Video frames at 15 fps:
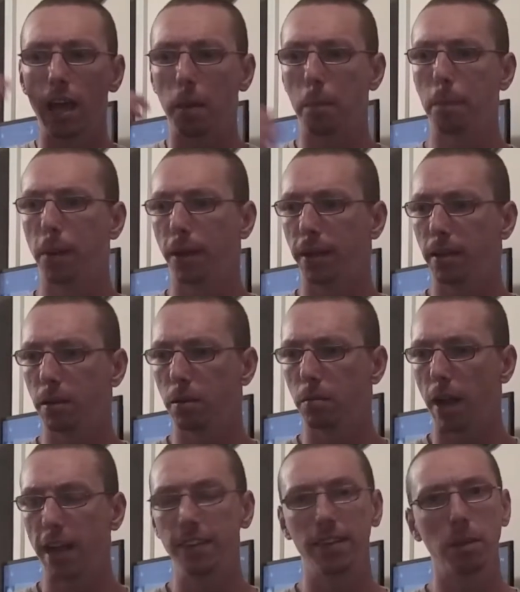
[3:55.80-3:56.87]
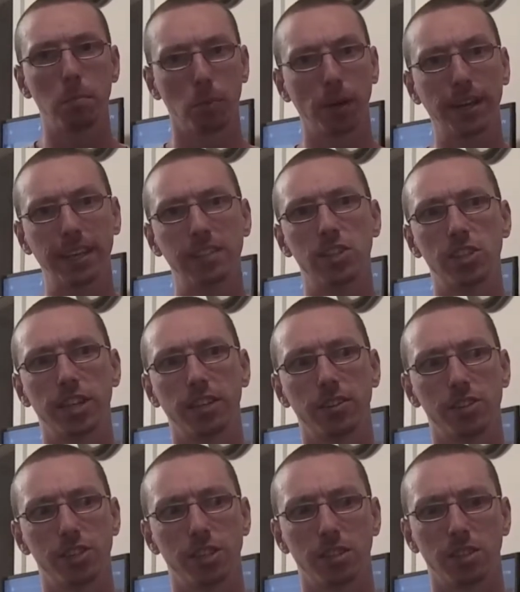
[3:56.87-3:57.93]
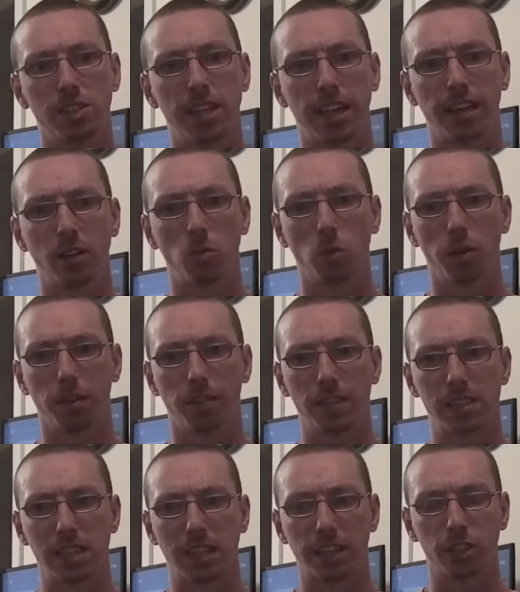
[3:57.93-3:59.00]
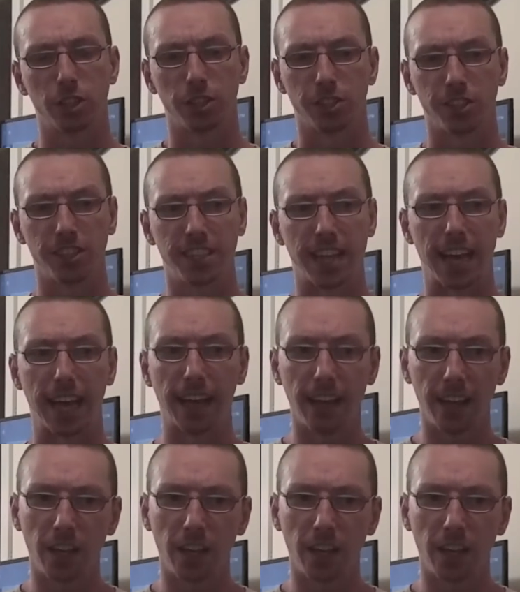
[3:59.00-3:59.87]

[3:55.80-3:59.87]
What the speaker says: But I think Brandon Sanderson said in one of his lectures that